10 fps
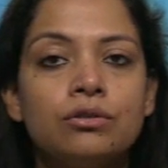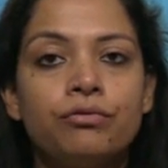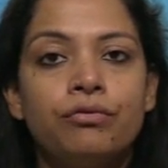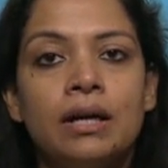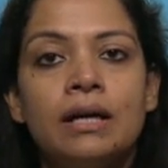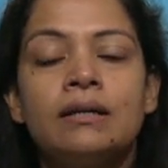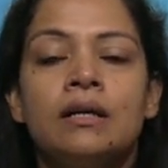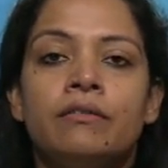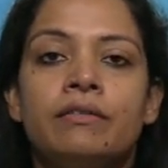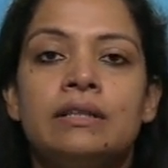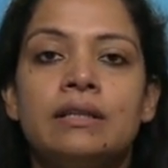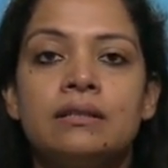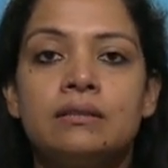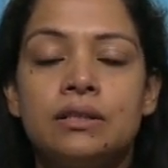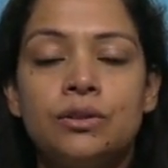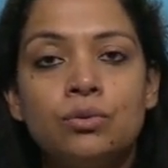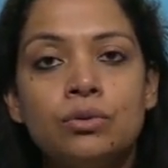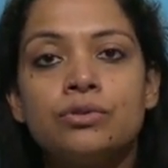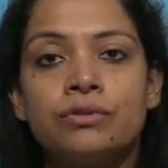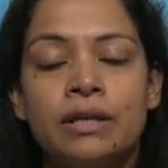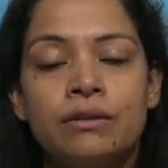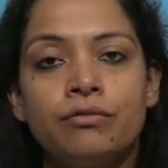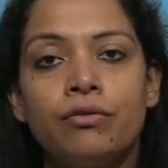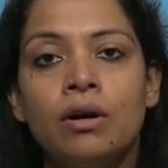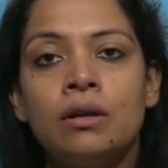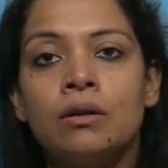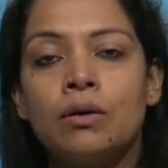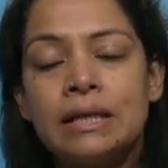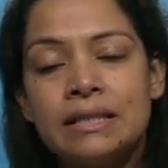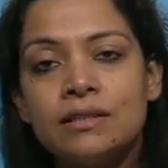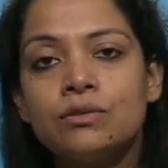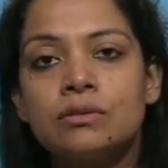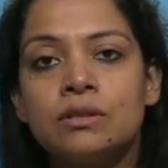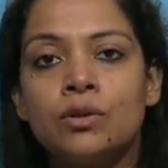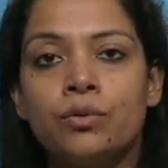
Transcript: So, flood, when there is huge rainfall continuously